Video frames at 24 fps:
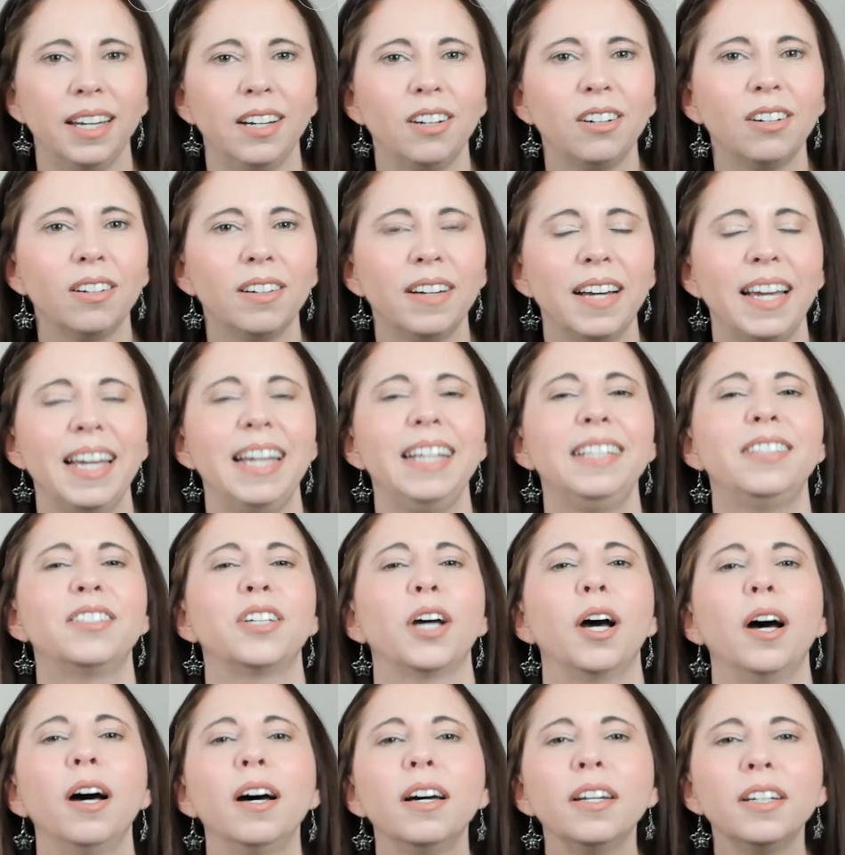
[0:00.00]
are a
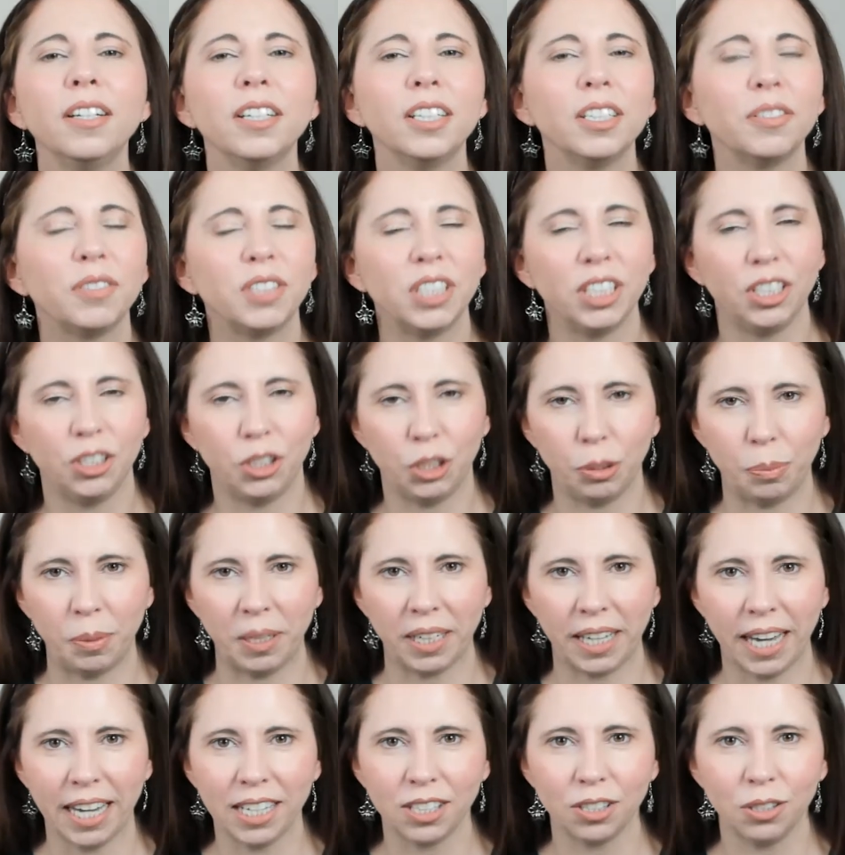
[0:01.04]
ton of
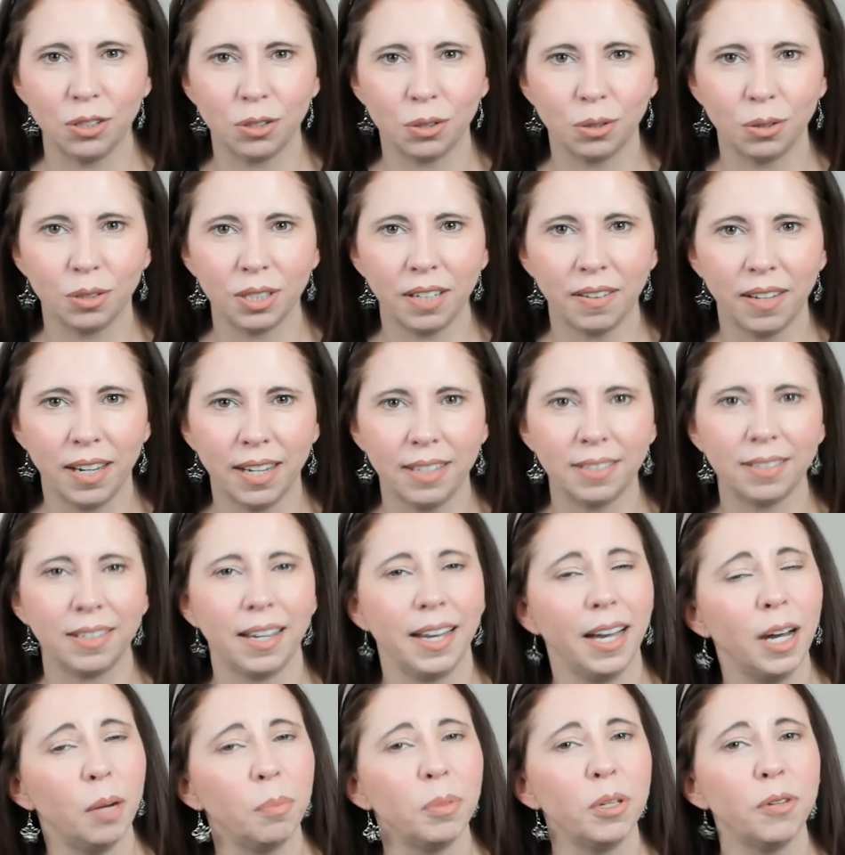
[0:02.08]
deduplication tools out there to
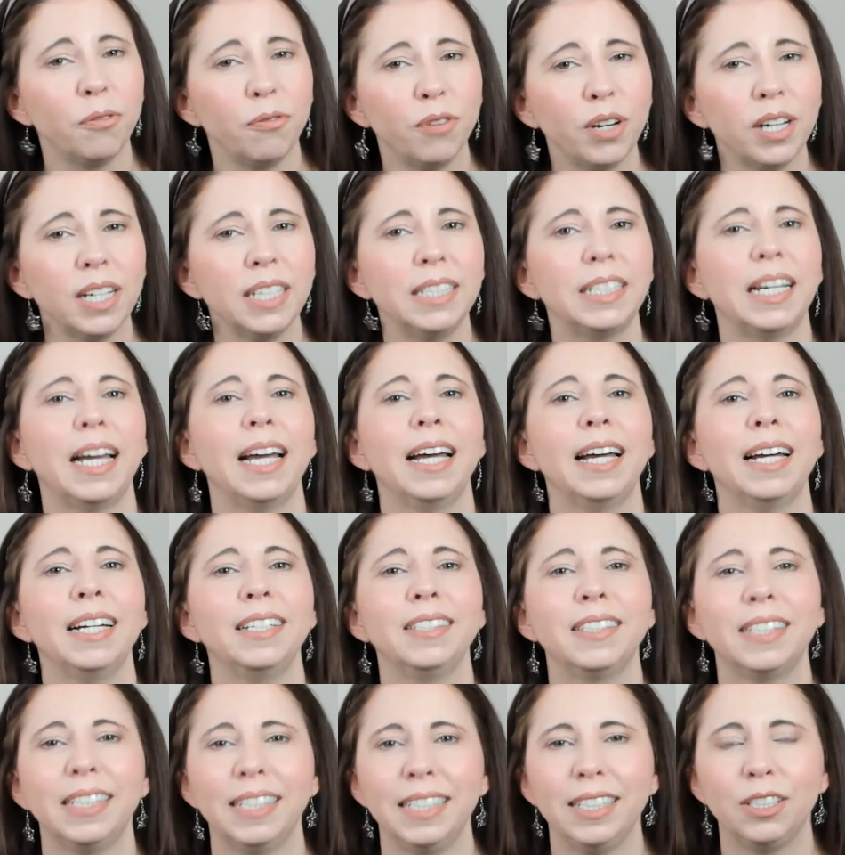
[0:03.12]
help you find
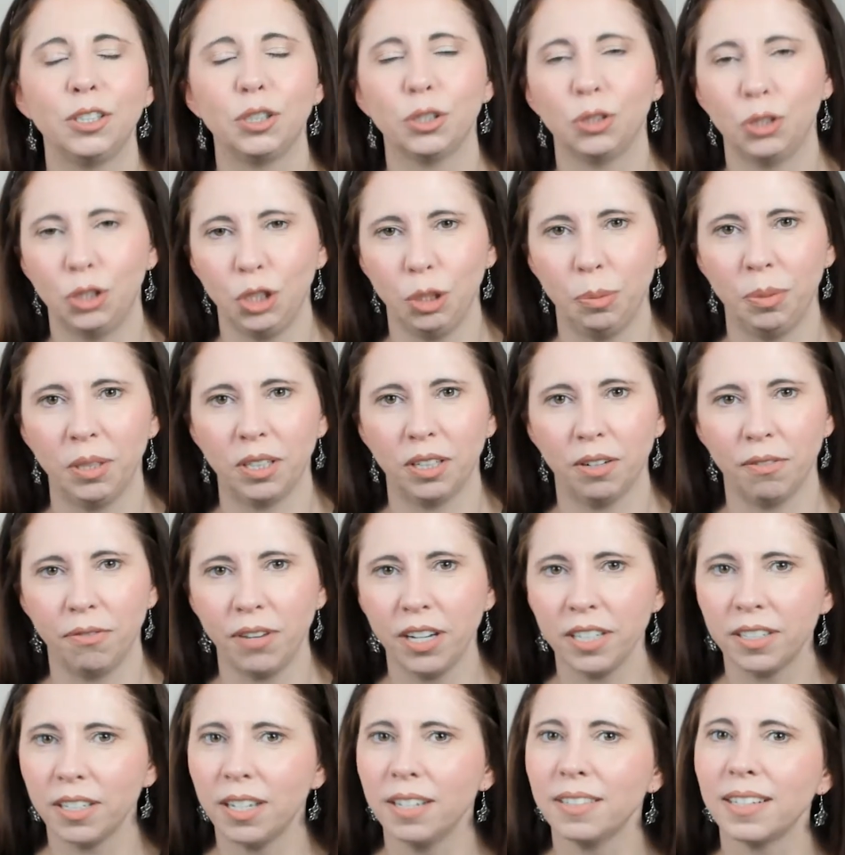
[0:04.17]
and delete your duplicate
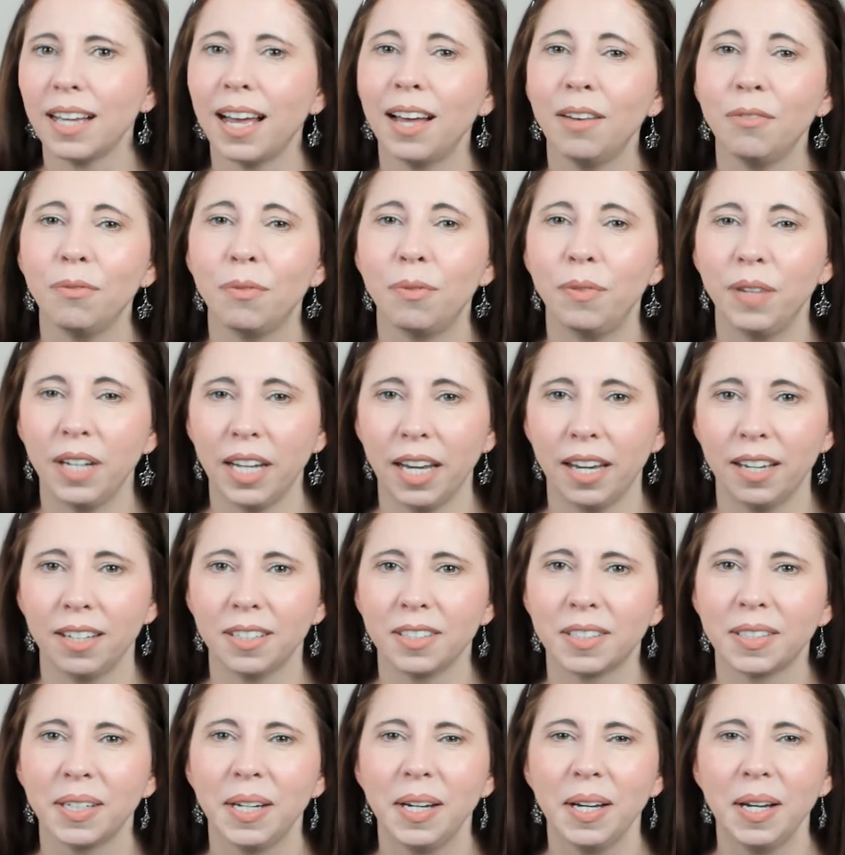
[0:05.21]
photos and
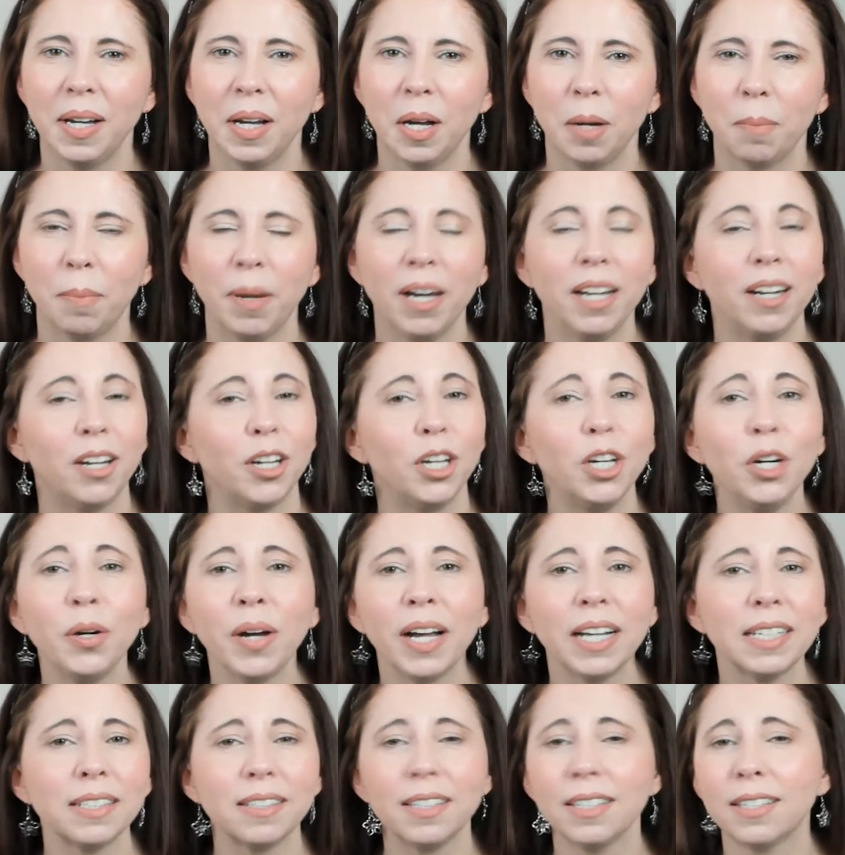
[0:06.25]
videos. But who
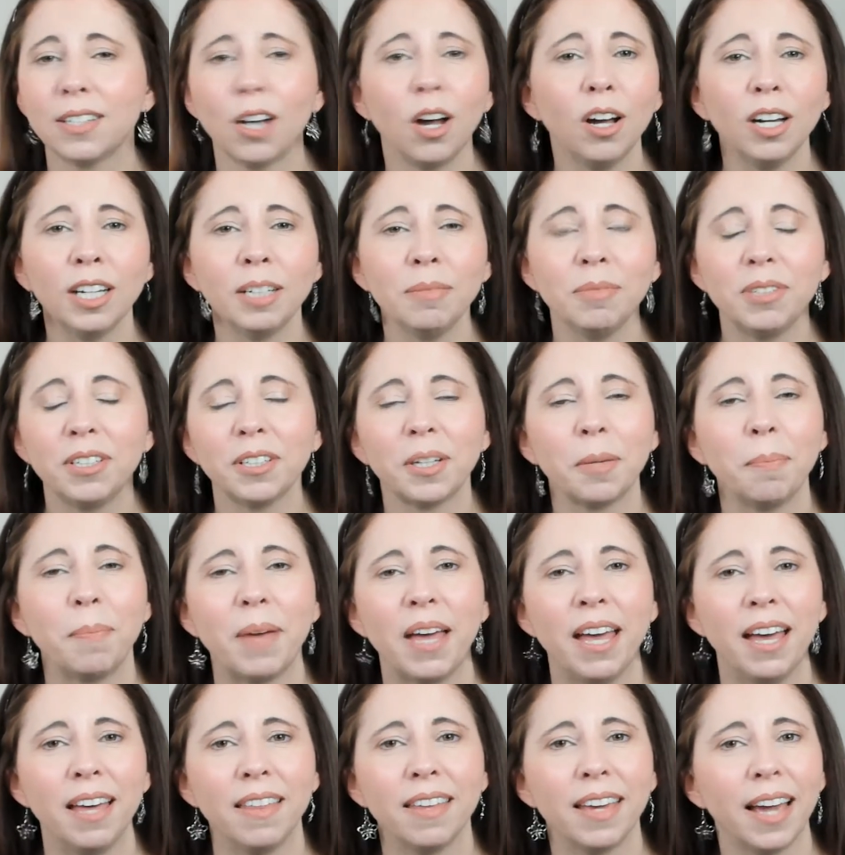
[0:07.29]
has the time to
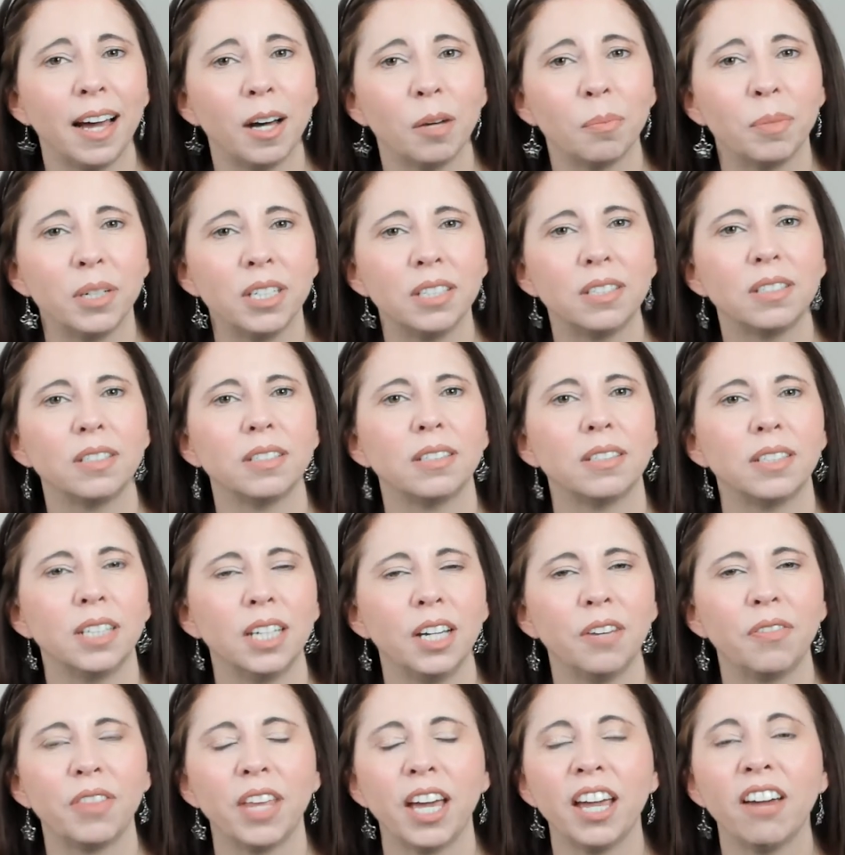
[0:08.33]
compare the outputs to
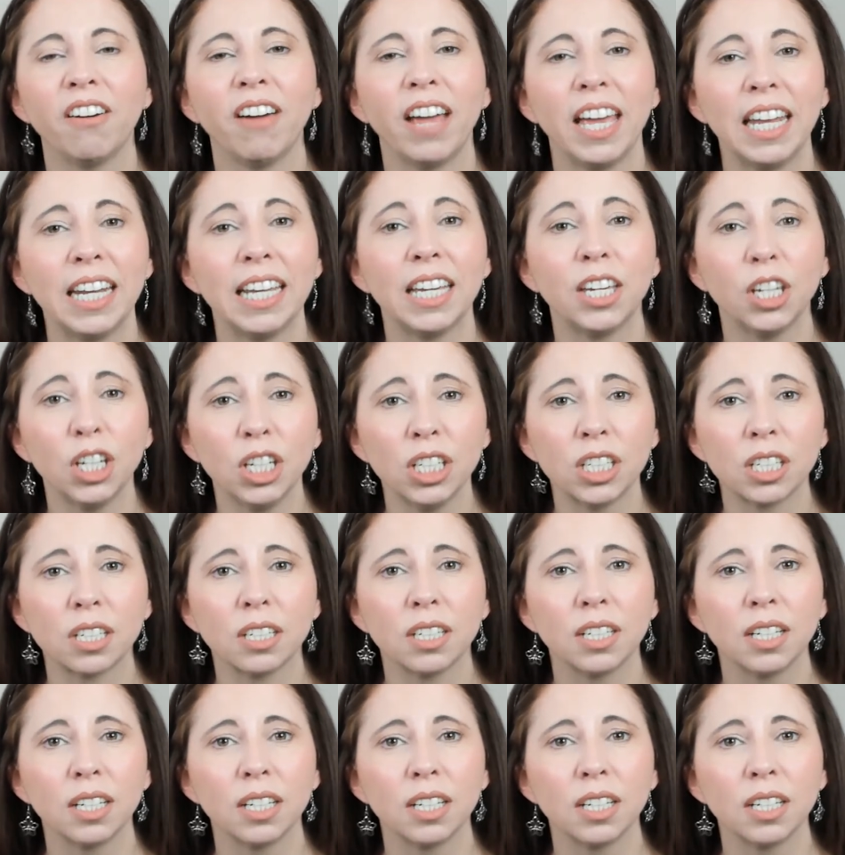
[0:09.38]
see if they are any good?